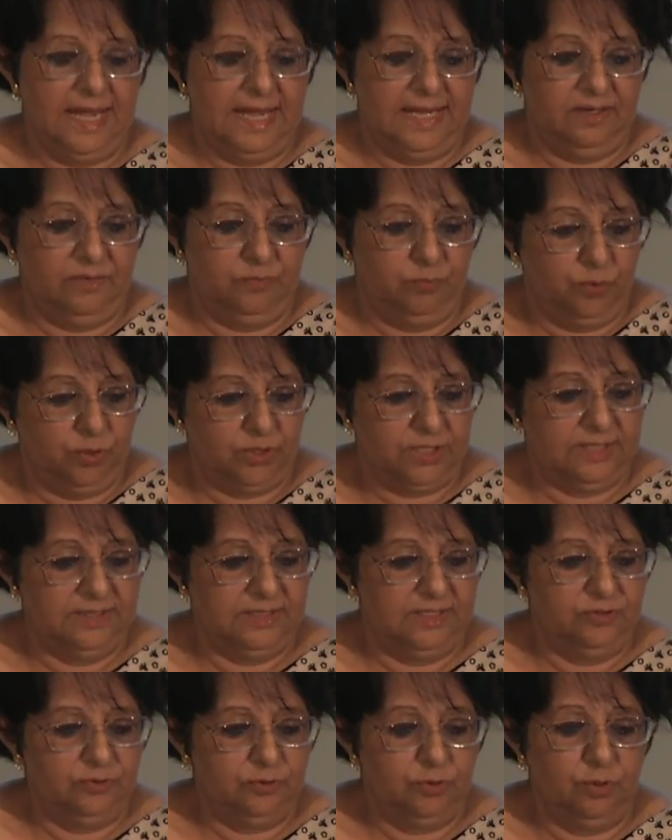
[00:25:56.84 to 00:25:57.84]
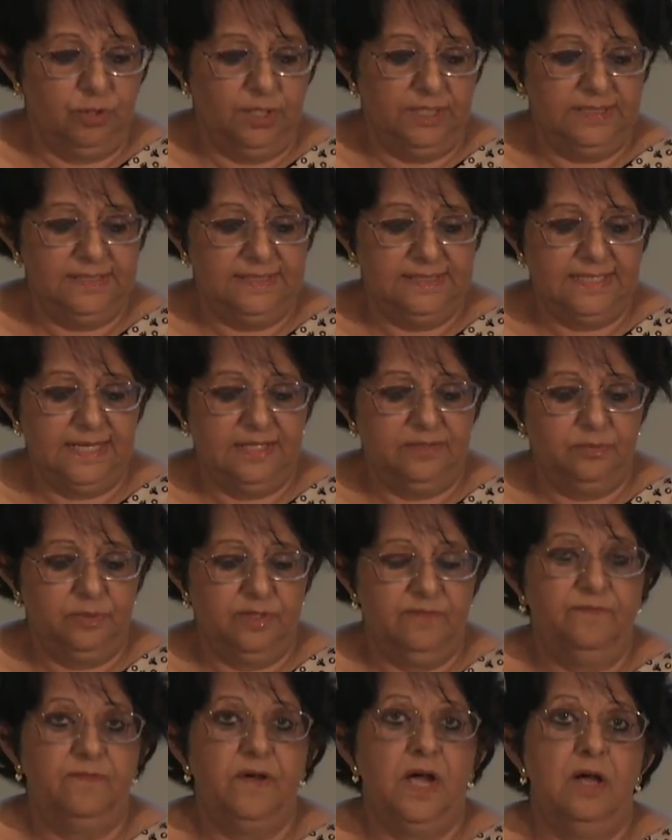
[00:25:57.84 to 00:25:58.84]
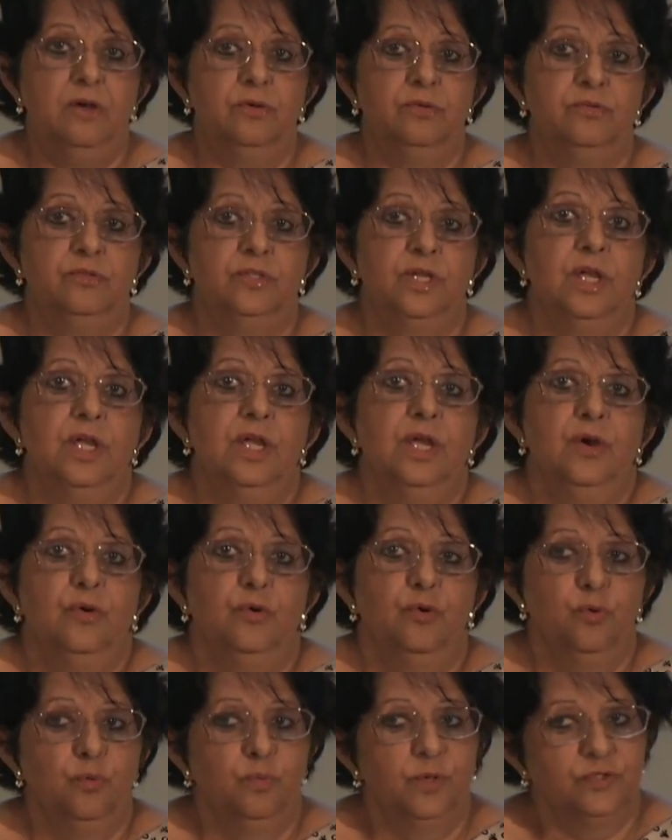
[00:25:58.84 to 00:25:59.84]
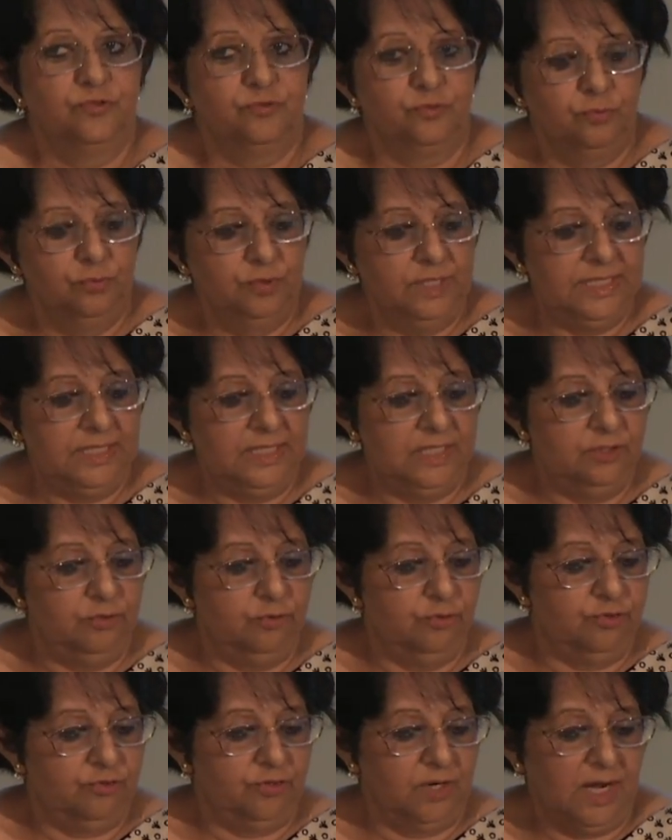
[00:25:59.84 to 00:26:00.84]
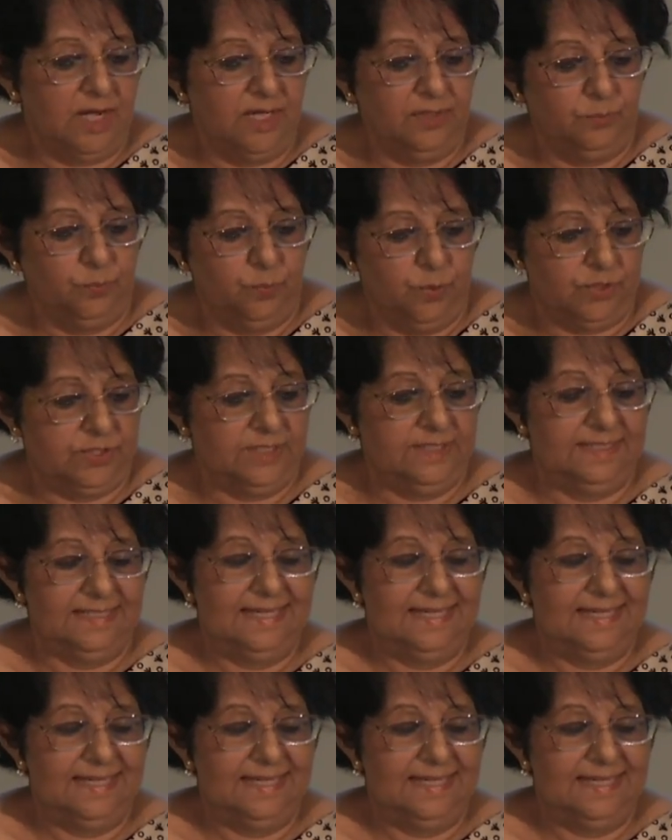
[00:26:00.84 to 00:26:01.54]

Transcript: and what are these coins that were found, who was ruling in Gujarat, what are